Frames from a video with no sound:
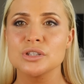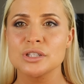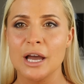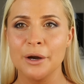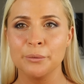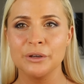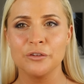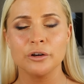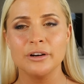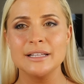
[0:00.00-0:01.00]
So
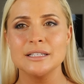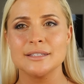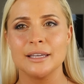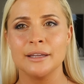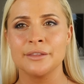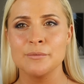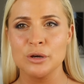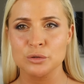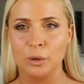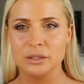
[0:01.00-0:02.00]
we've already seen the
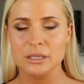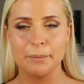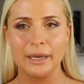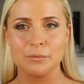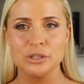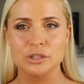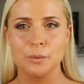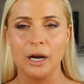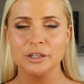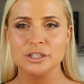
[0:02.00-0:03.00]
most wanted pigment
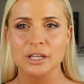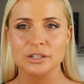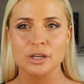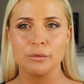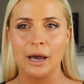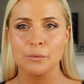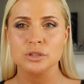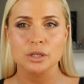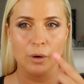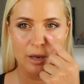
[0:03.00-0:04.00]
swatched. So that
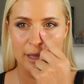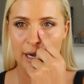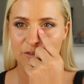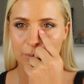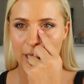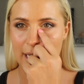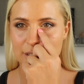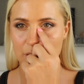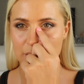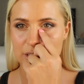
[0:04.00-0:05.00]
was the one that I've
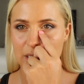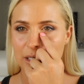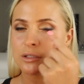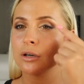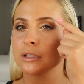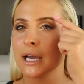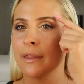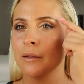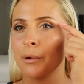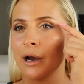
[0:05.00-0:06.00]
applied on the tear duct
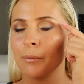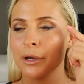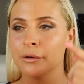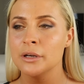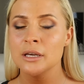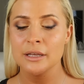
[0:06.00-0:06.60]
and the brow bone.